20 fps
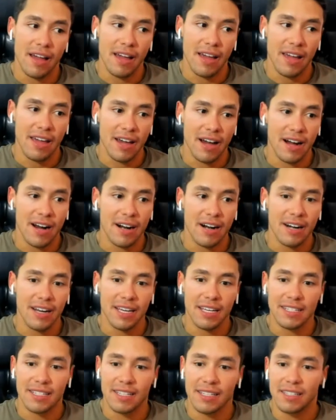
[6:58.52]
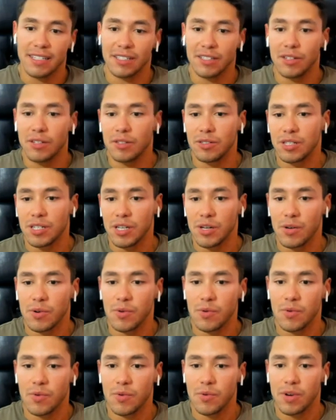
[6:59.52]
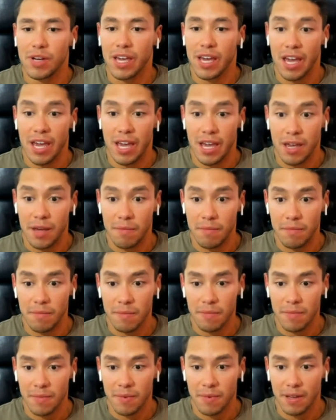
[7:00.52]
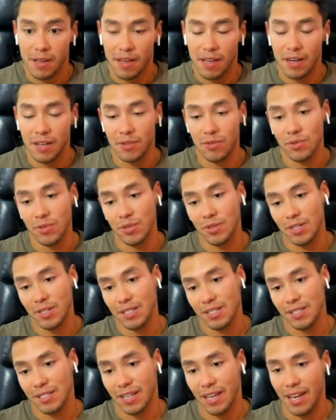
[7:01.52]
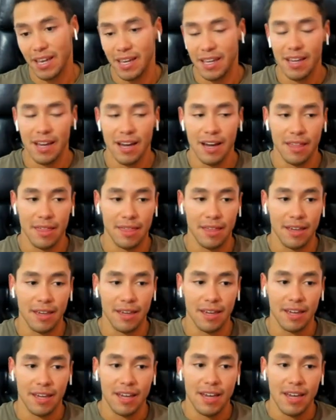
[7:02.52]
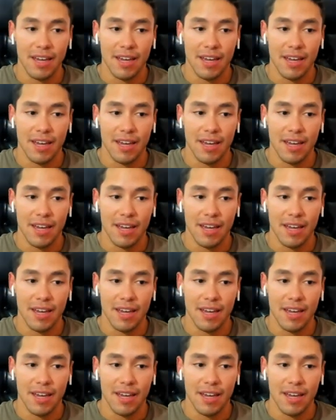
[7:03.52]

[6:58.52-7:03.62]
it's a technology who came and who's gonna stay. I think